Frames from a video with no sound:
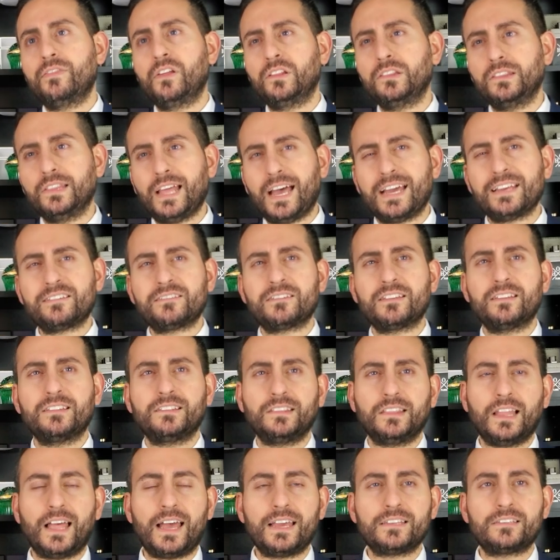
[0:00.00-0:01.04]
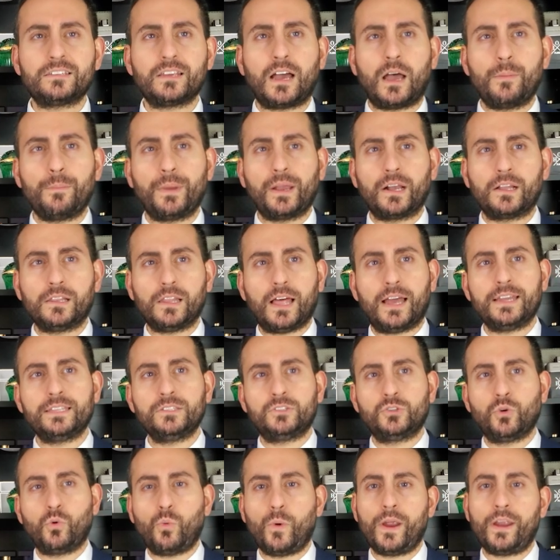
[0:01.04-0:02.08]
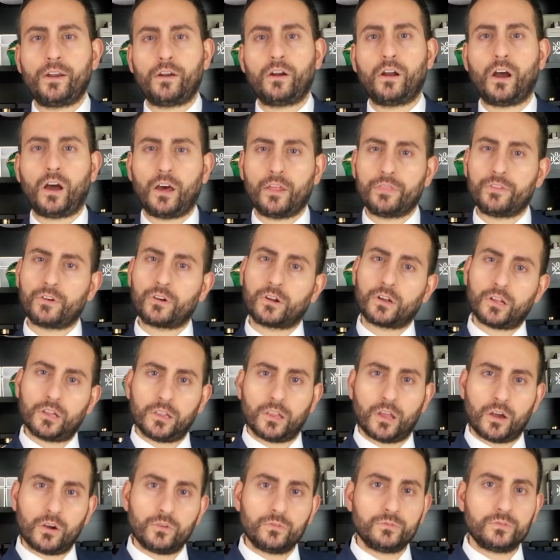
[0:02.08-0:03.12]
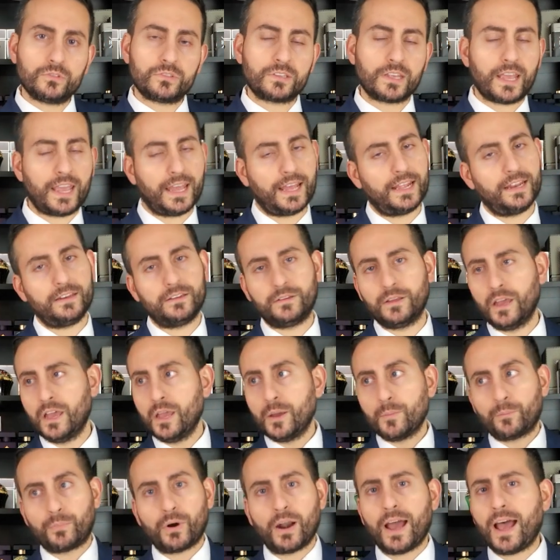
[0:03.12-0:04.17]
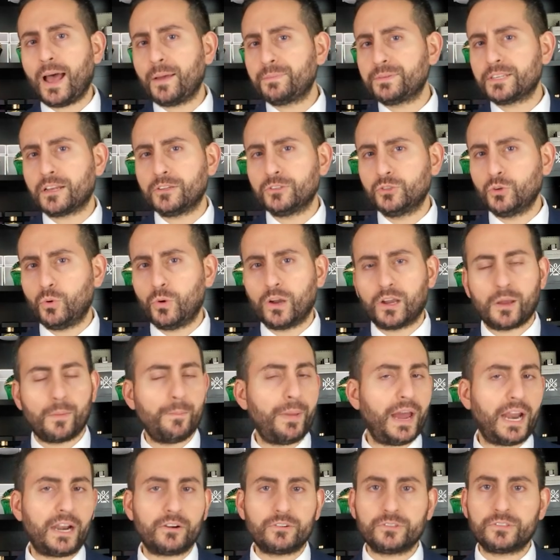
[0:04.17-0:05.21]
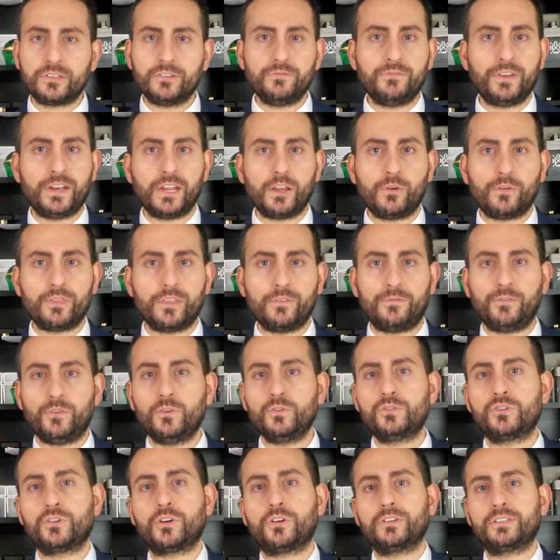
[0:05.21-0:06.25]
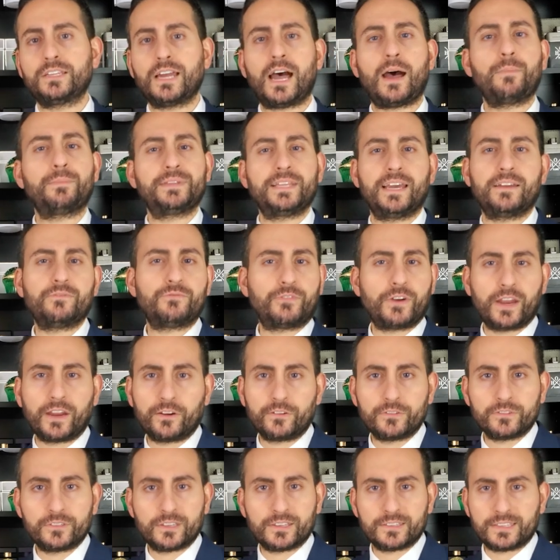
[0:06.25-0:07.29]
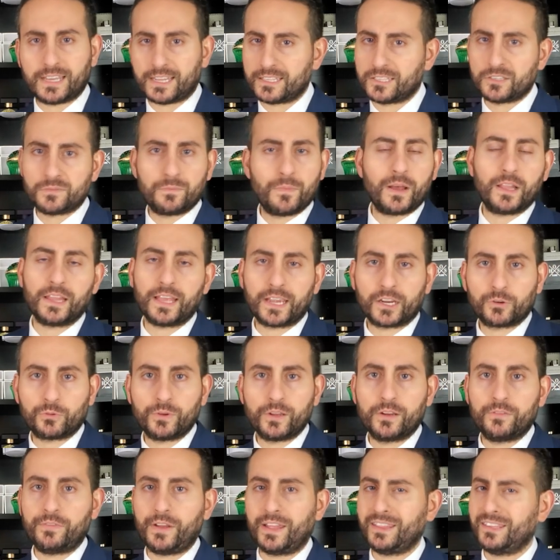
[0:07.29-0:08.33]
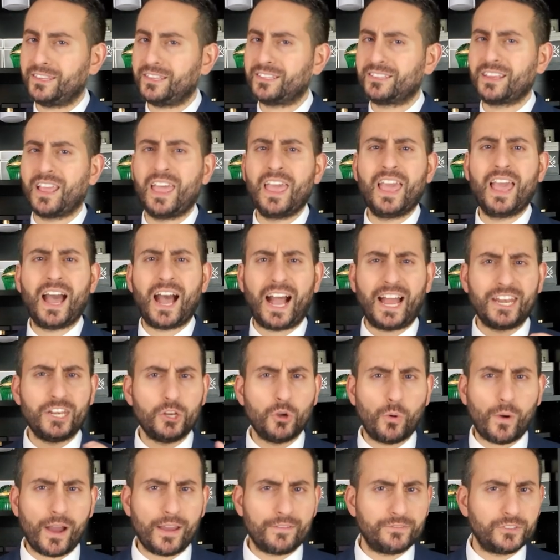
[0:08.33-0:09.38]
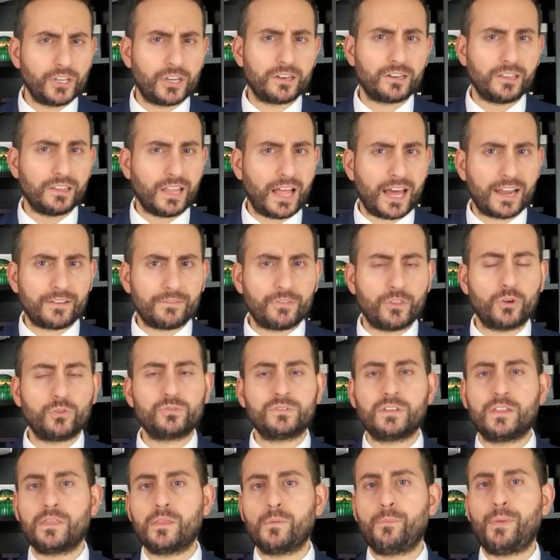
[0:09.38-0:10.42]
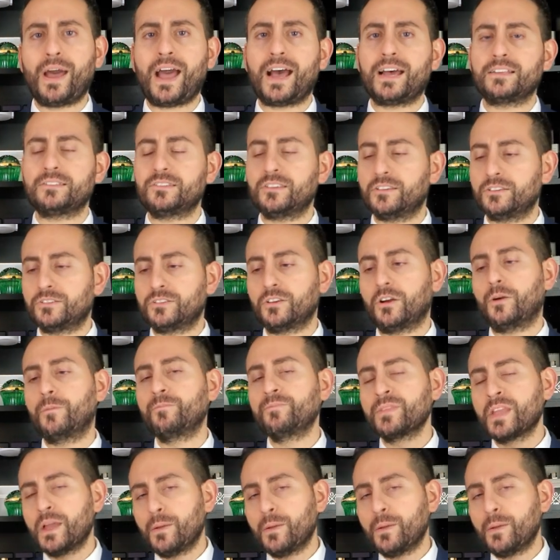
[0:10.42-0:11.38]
the less and less I'm inclined to wear other clones and perhaps I'll do a comparison video in the future, top 10 fragrances that smell like Creed Aventus. I know I've done a lot of those in the past and so